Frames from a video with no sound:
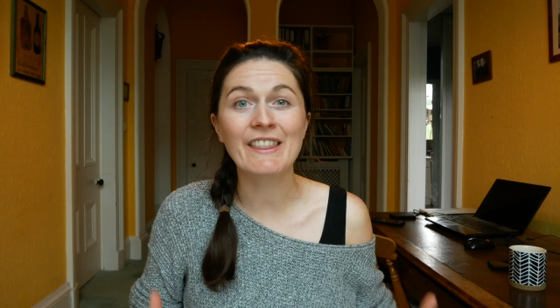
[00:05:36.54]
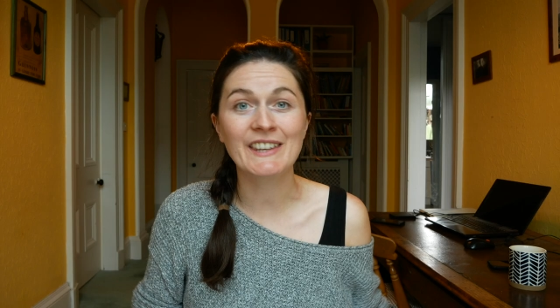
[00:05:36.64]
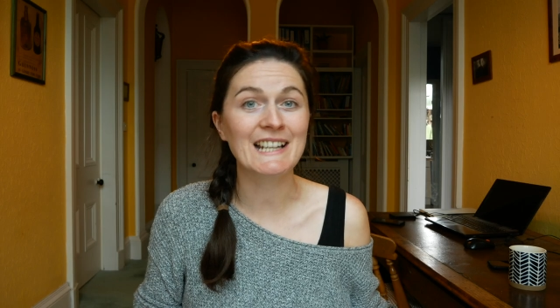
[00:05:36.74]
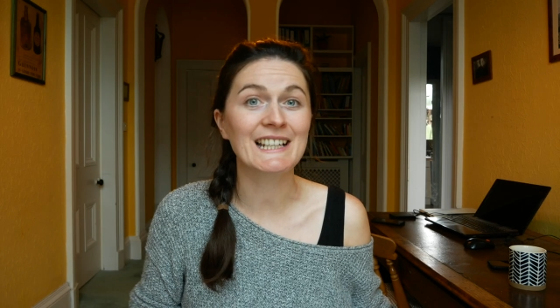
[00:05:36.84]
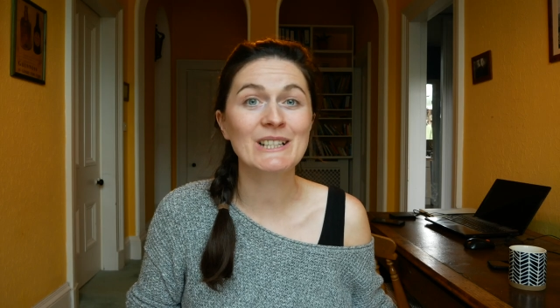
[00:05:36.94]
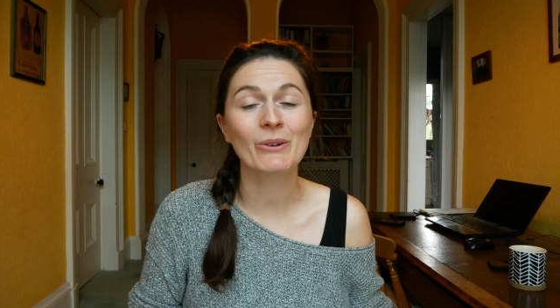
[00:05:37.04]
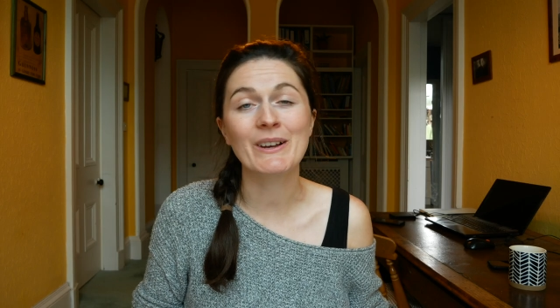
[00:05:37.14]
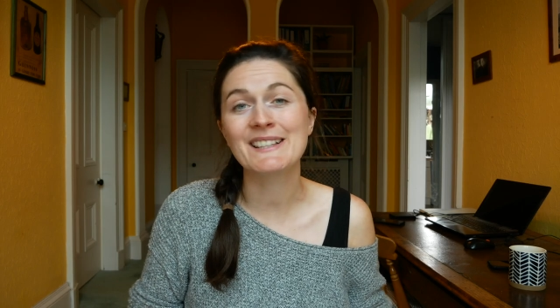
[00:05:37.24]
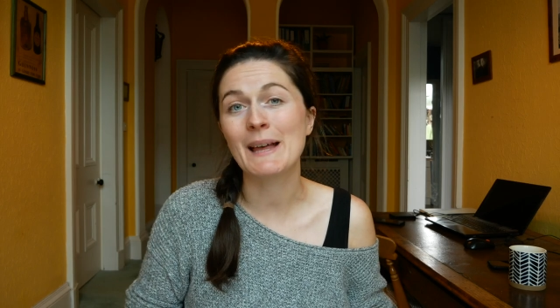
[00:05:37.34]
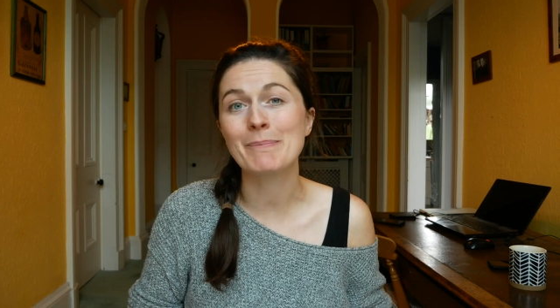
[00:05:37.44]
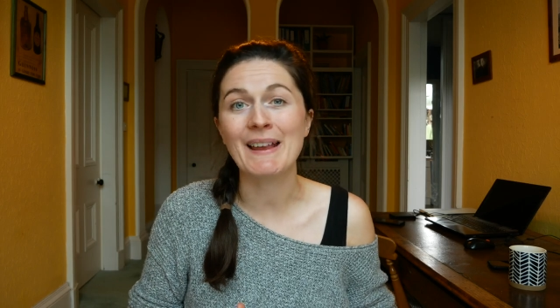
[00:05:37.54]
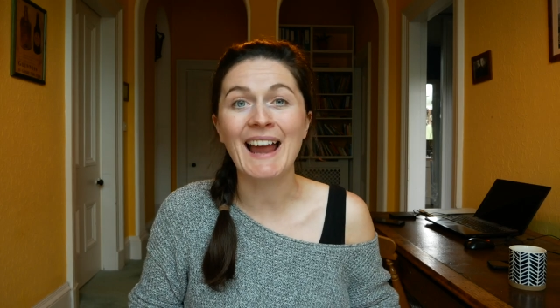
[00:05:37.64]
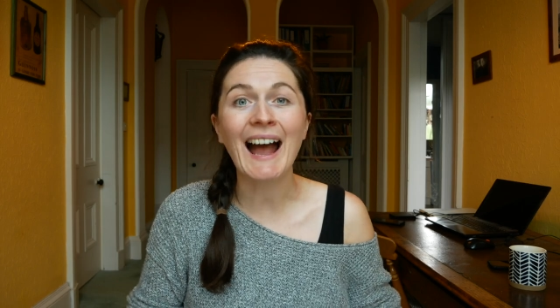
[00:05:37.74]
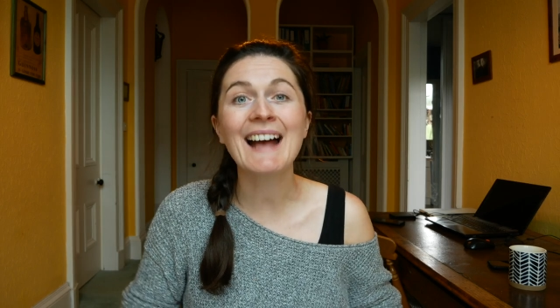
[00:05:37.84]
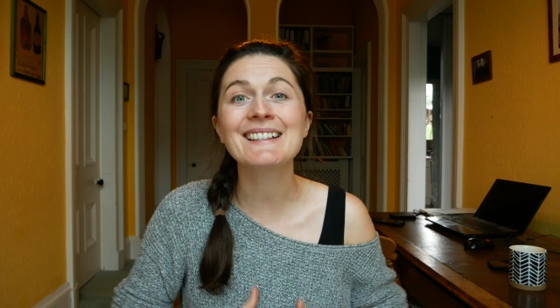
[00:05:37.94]
threading toys that Ben
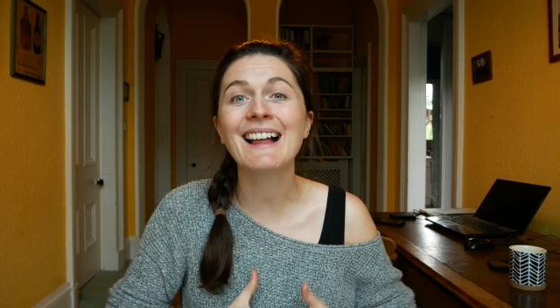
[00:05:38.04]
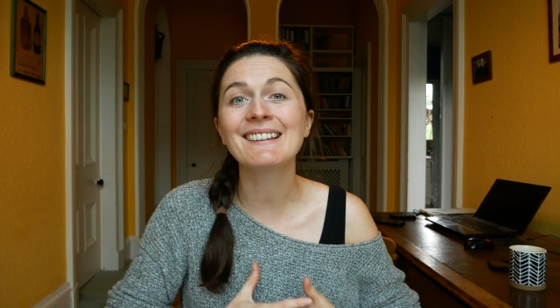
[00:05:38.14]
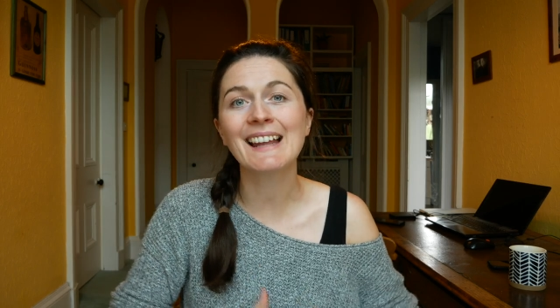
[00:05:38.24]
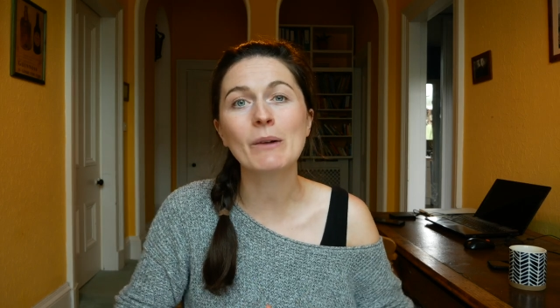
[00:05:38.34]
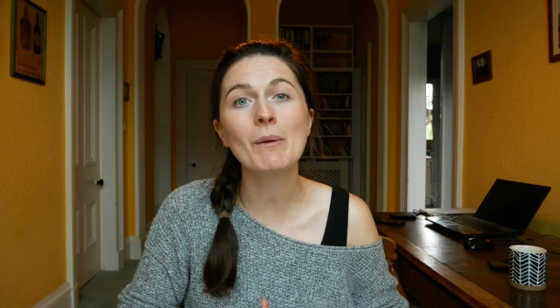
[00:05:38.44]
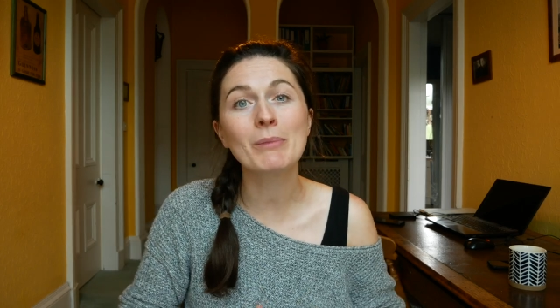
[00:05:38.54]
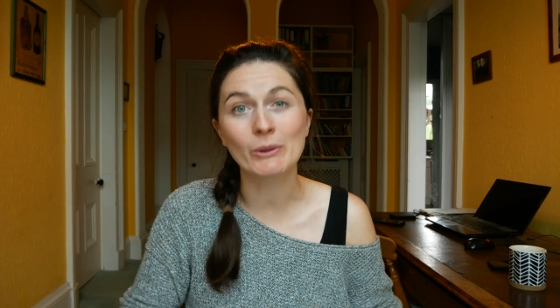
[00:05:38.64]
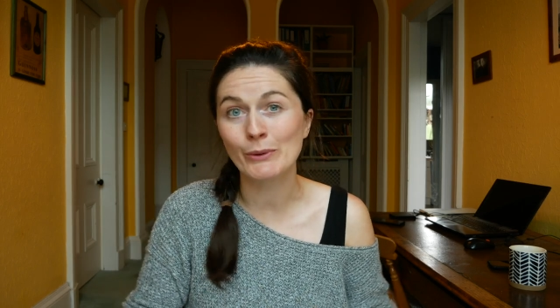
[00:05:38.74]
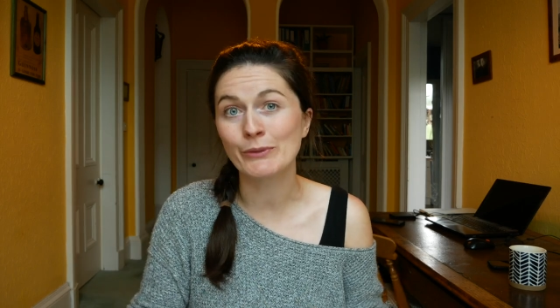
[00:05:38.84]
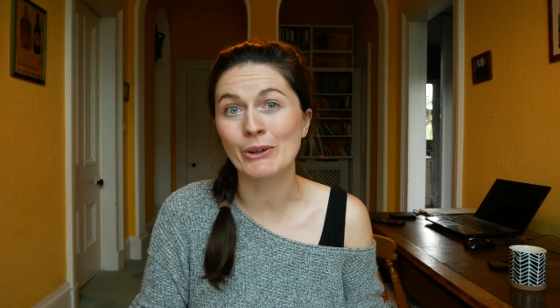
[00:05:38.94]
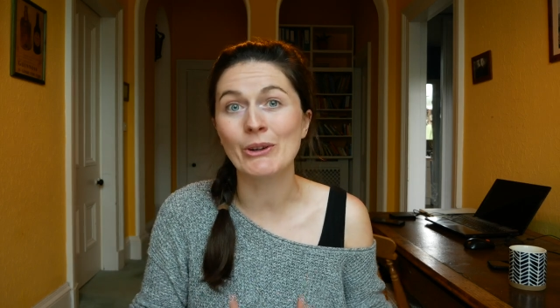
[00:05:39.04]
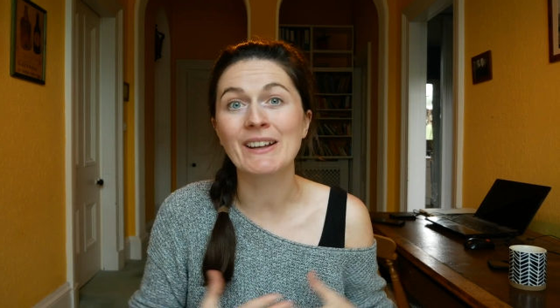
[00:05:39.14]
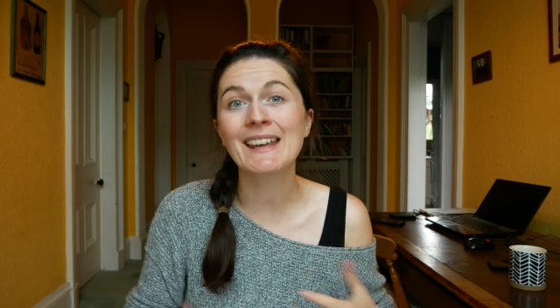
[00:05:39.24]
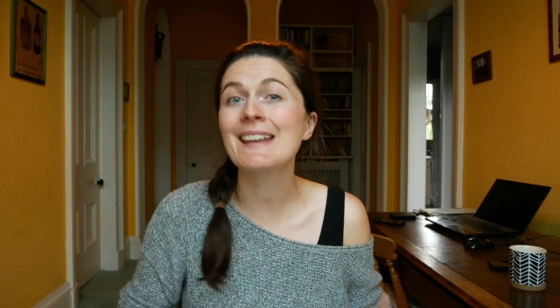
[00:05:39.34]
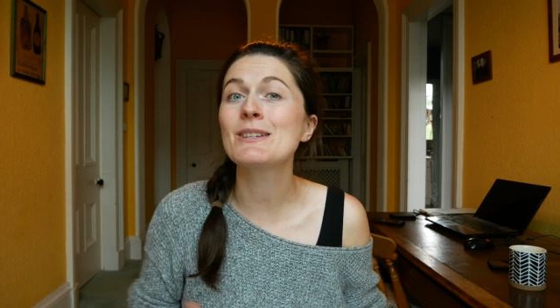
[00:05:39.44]
has. I'll link one below for you
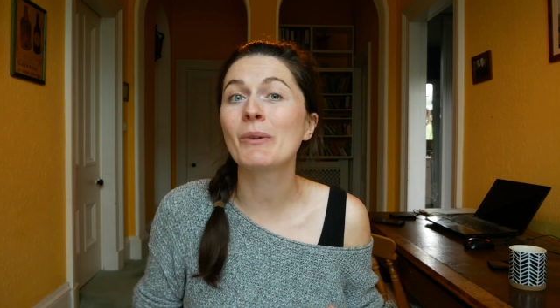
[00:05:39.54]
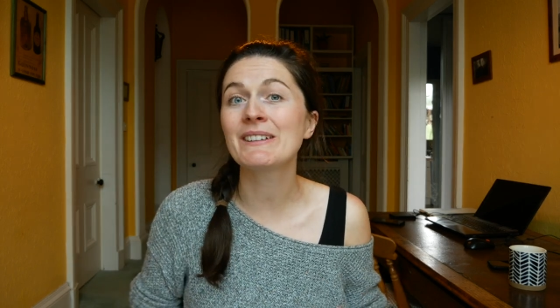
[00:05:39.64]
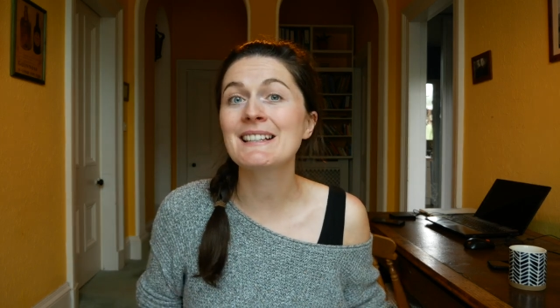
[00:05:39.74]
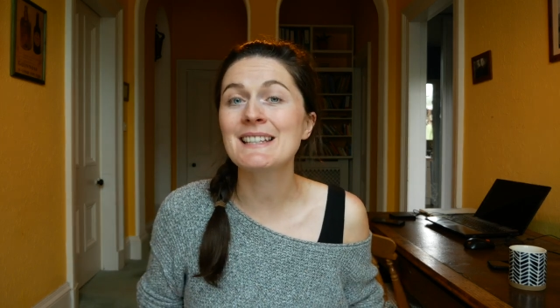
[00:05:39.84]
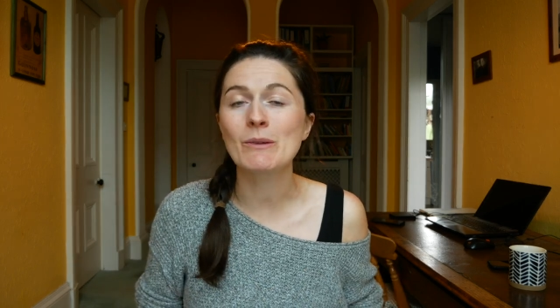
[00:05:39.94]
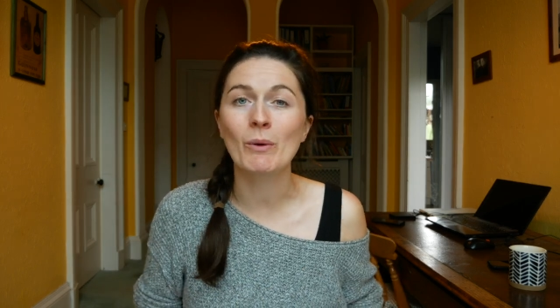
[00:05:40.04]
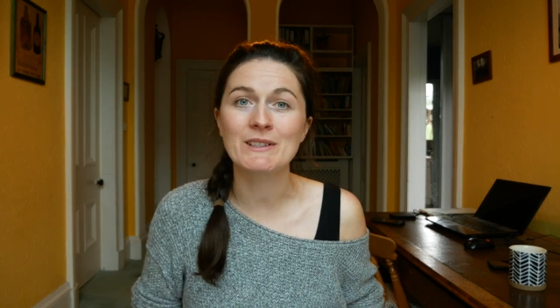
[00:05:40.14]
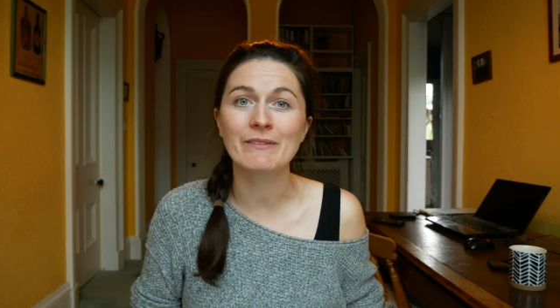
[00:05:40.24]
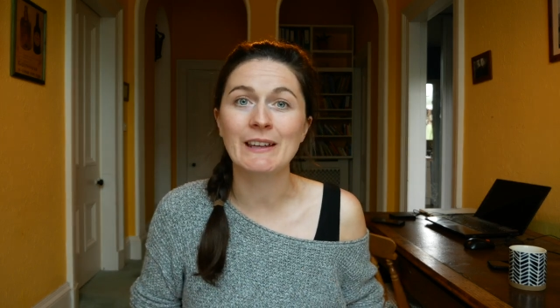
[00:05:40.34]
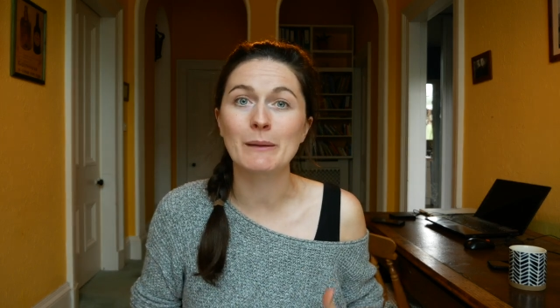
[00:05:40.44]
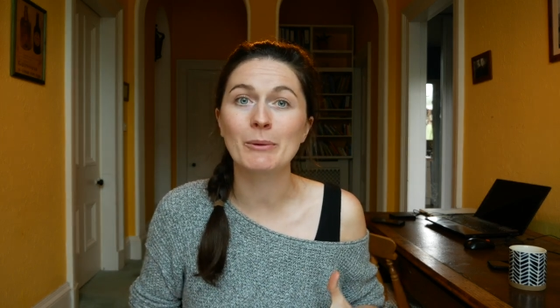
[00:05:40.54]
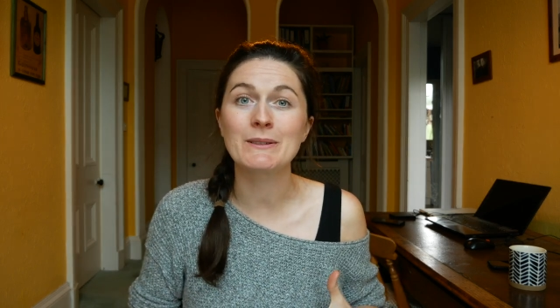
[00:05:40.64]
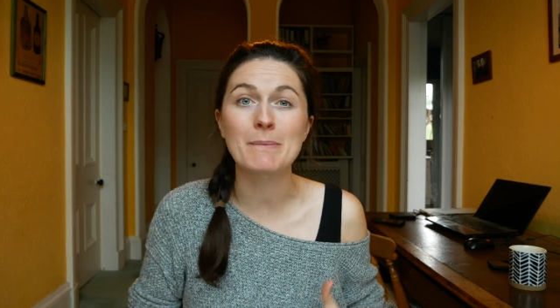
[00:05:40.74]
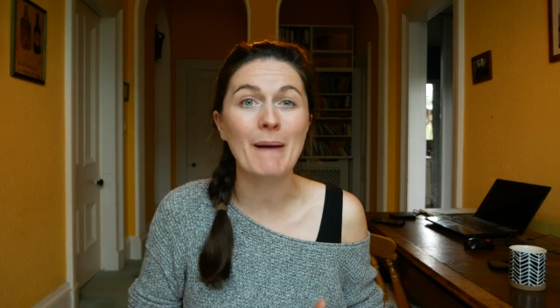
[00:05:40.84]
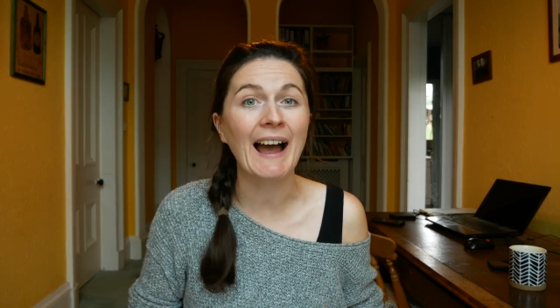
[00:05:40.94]
in case you want to see what's available
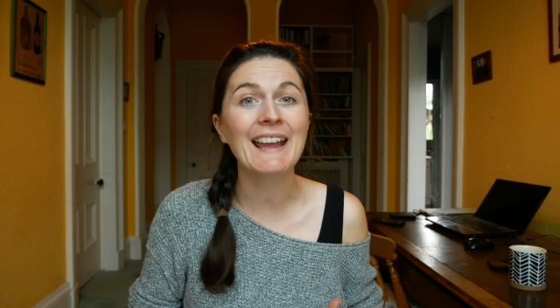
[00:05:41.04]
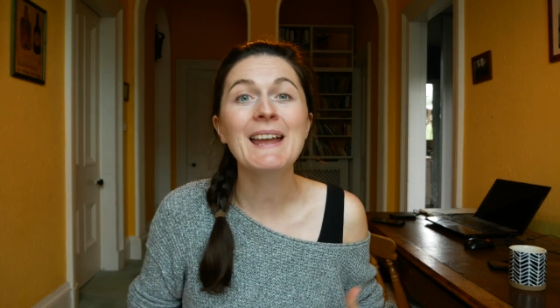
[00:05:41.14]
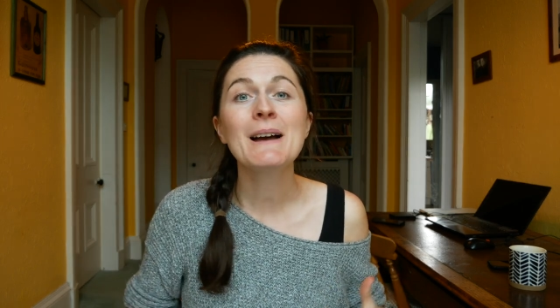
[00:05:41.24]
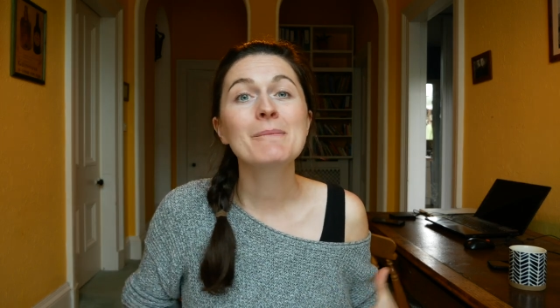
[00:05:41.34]
to buy,